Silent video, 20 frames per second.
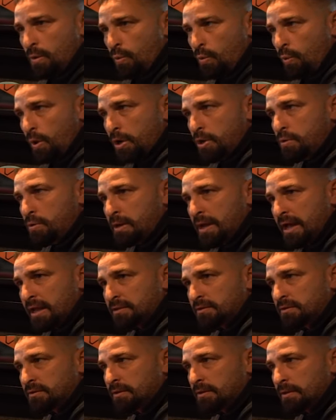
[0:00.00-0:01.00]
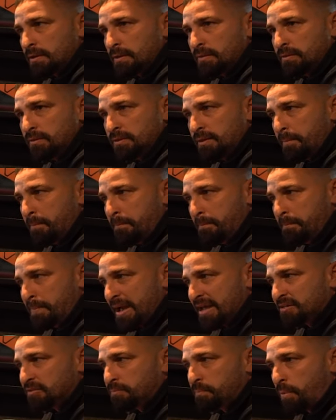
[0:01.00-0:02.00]
where you get the
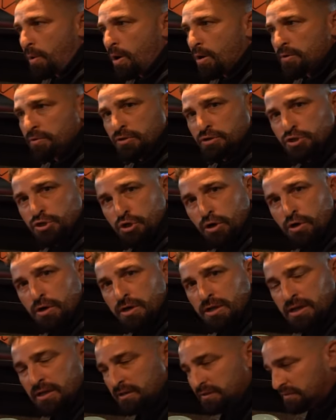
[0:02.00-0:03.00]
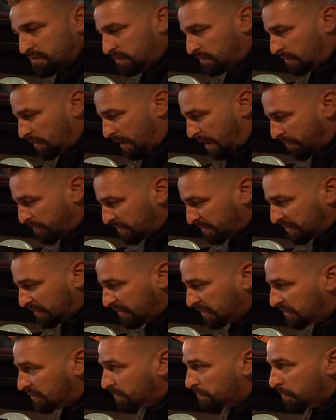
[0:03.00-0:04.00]
best part of the journey is
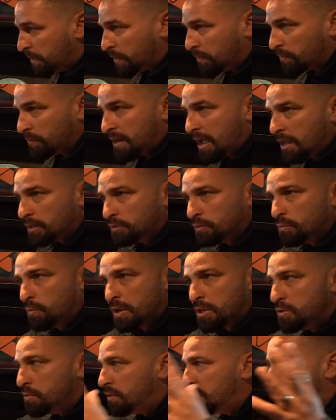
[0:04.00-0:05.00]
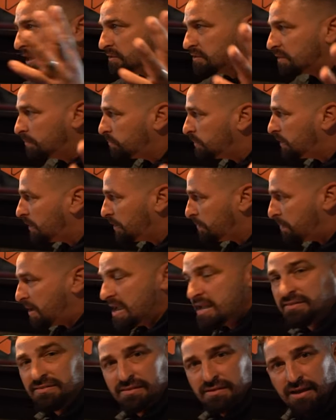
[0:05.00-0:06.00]
everything in the middle, not to when you get something
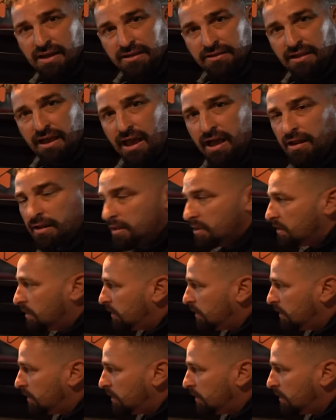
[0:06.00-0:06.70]
amazing like that.